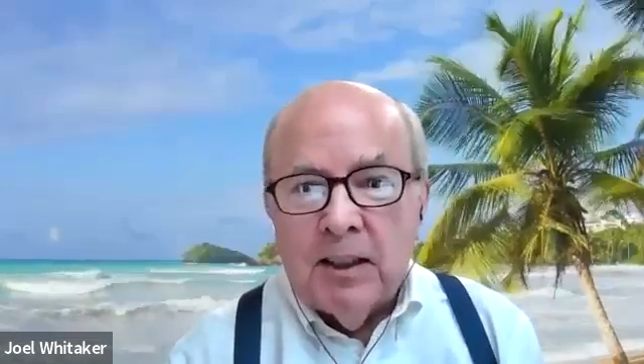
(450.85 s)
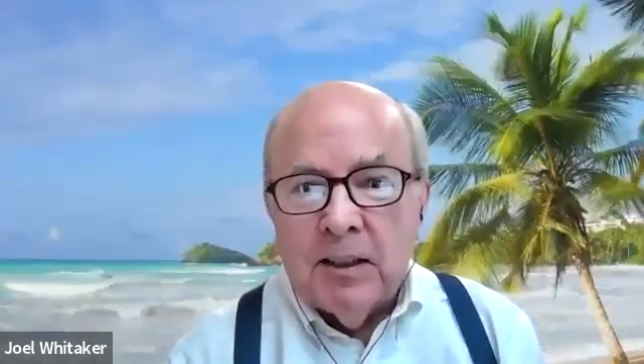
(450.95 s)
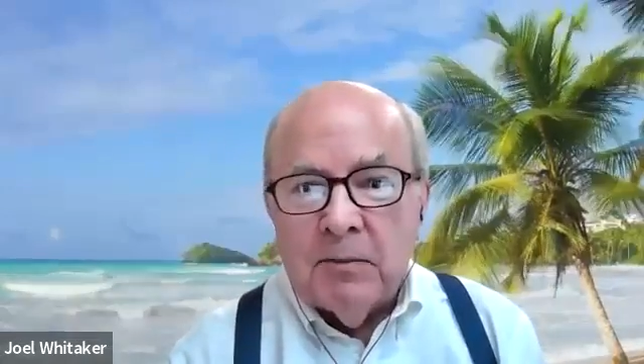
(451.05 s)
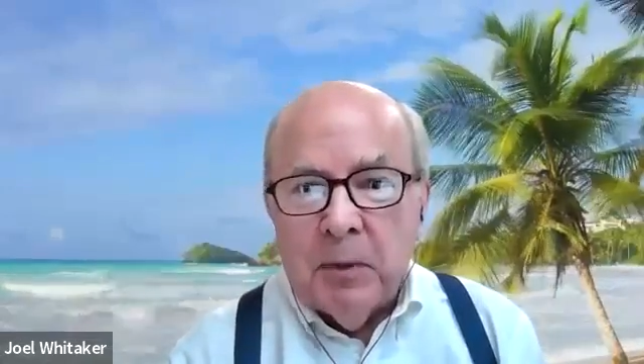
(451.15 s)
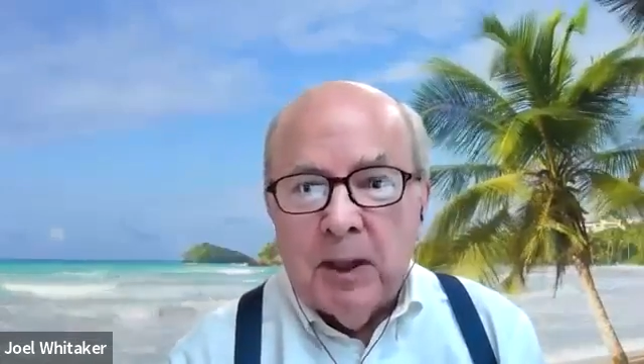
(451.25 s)

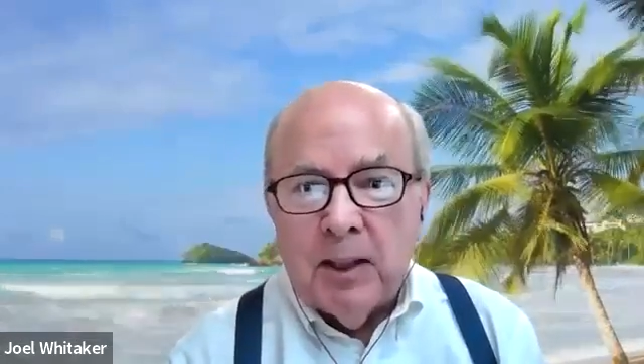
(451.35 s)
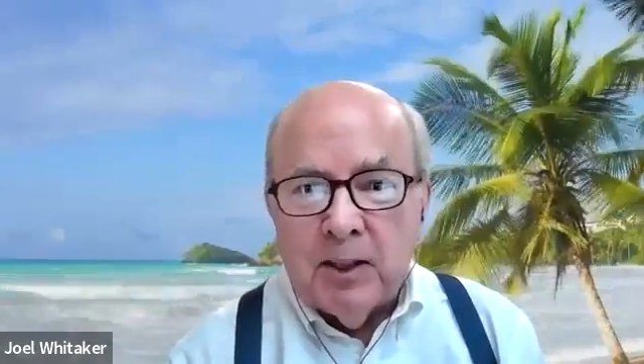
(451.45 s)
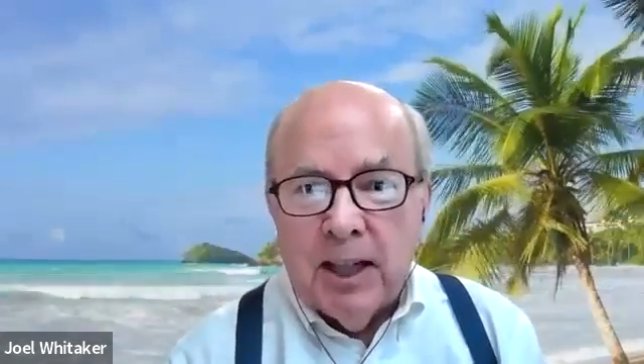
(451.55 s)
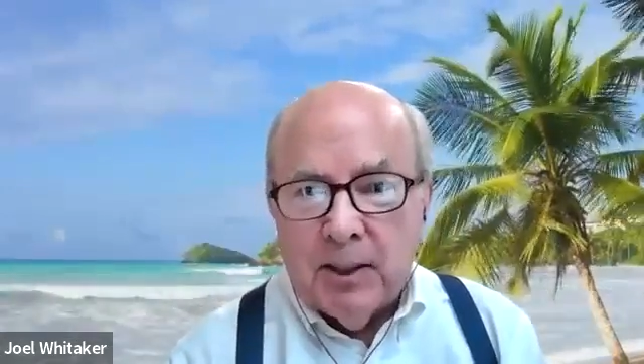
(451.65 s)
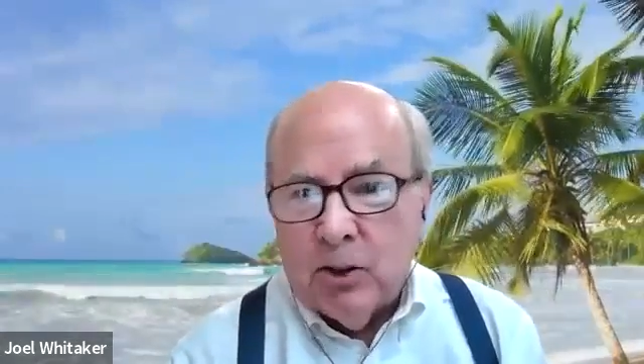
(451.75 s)

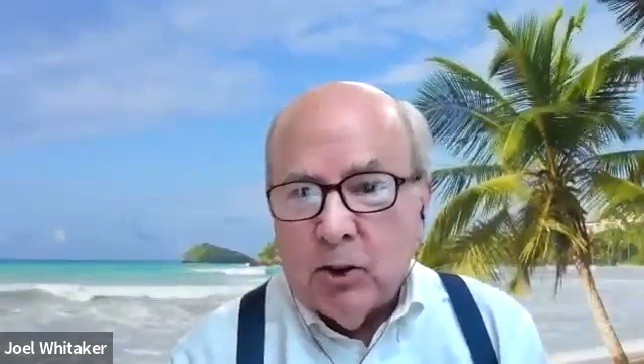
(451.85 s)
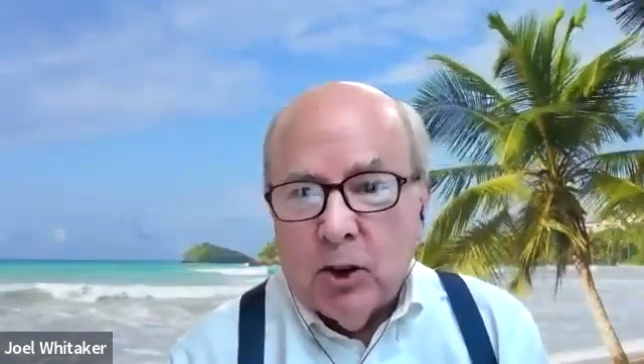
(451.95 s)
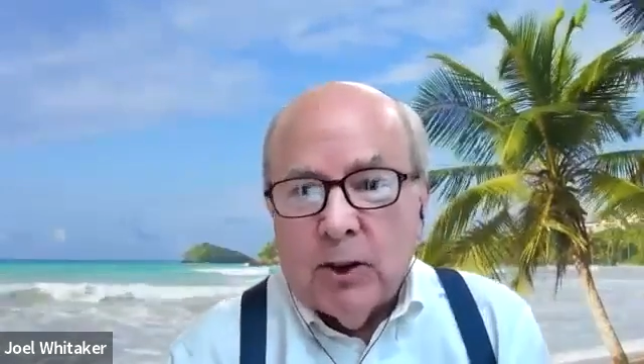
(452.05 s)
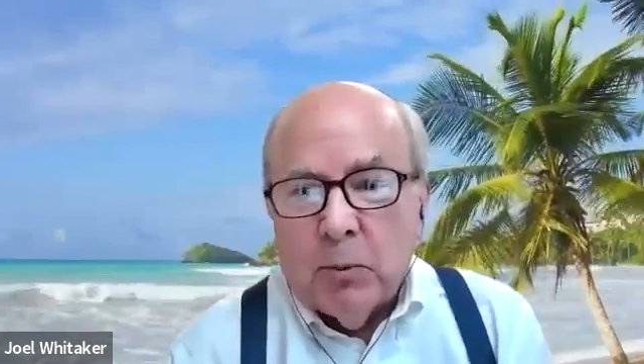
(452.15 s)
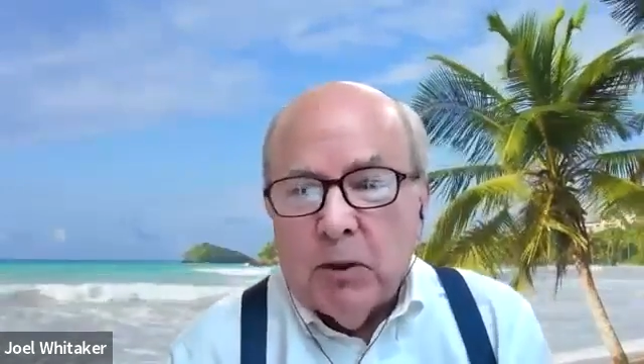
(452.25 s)

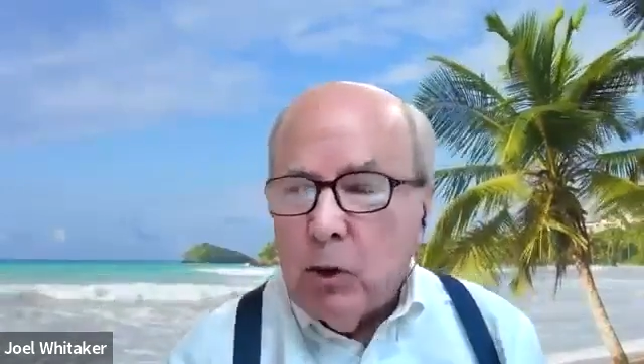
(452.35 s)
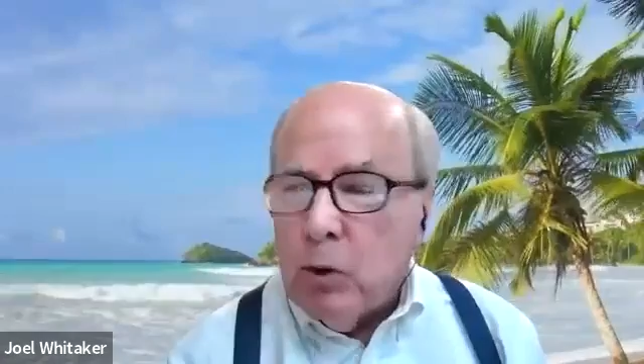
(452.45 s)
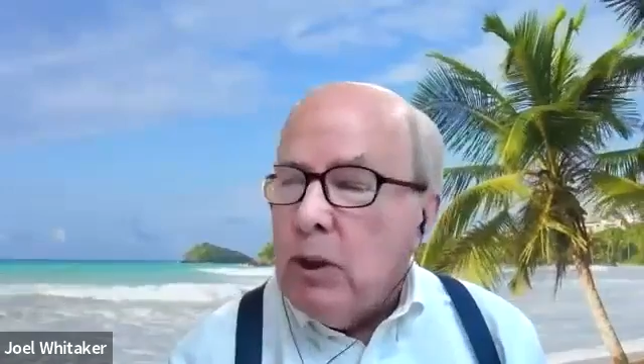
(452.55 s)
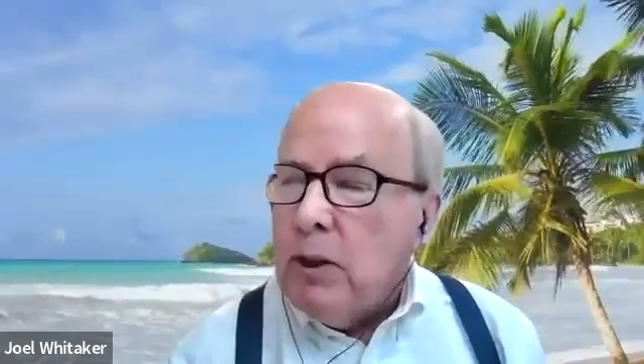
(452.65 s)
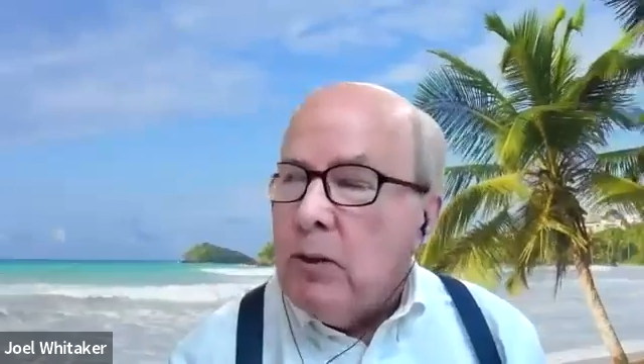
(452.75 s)
pay the
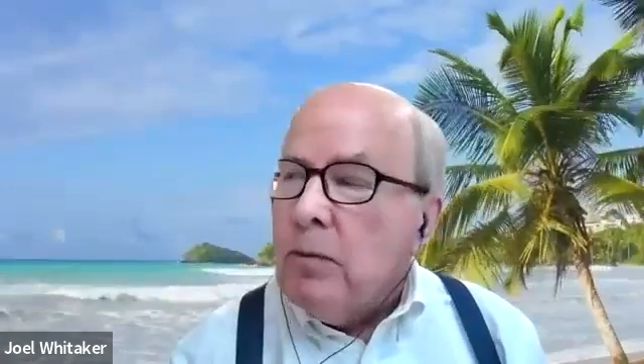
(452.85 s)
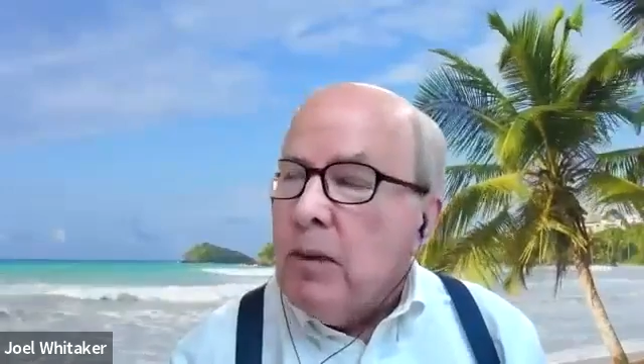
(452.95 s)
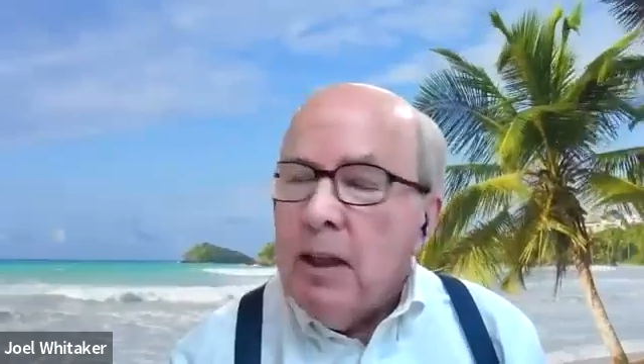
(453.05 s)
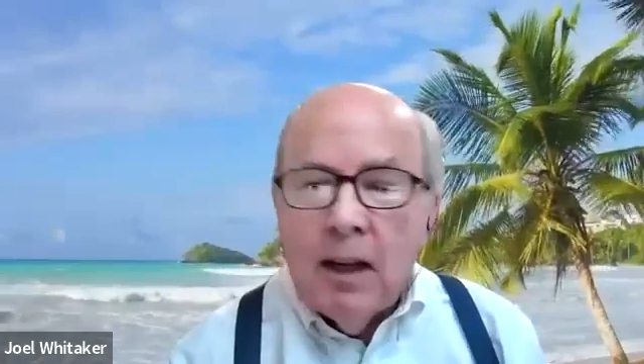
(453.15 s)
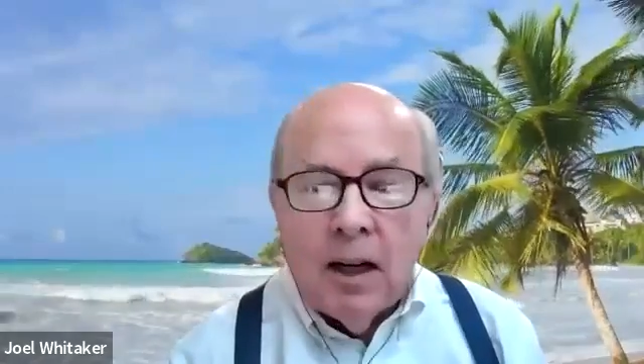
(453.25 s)
taxes on them,
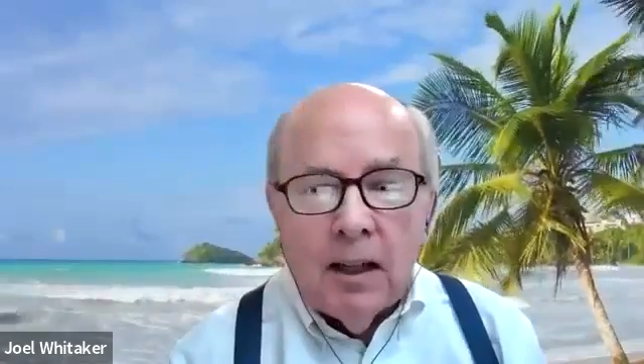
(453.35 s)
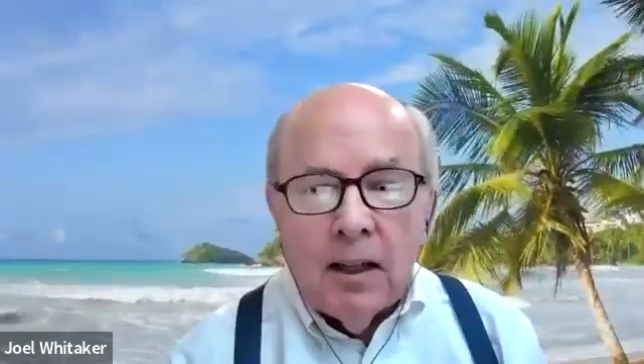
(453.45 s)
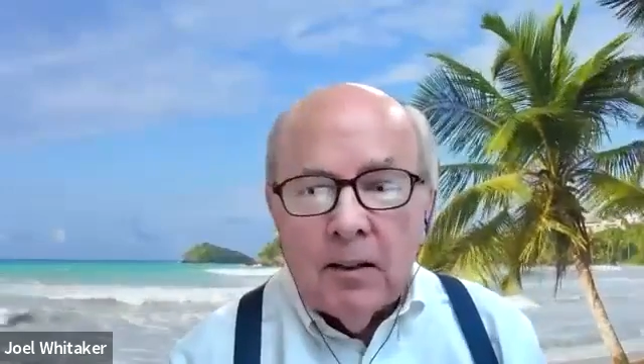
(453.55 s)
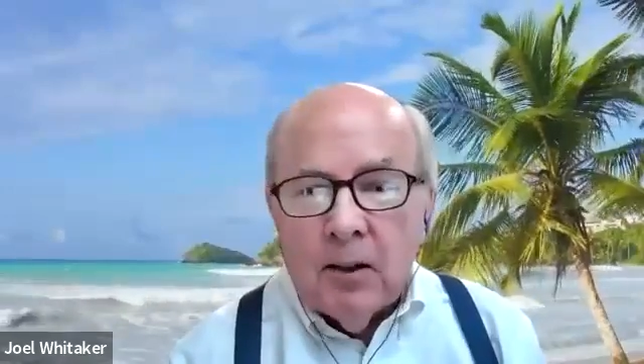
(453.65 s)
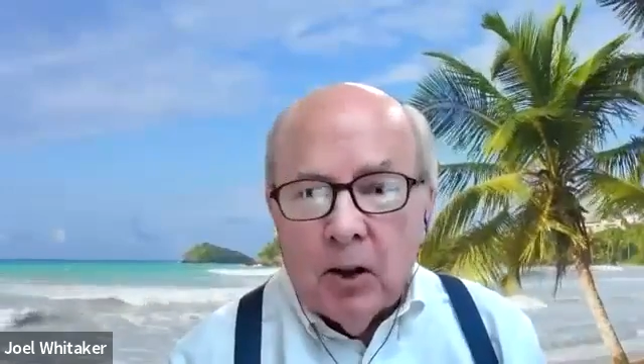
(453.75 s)
if you
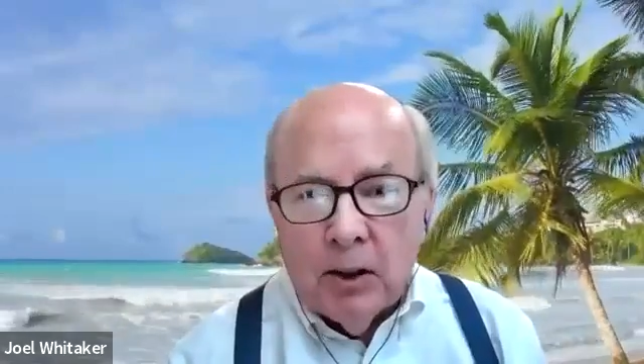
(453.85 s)
will.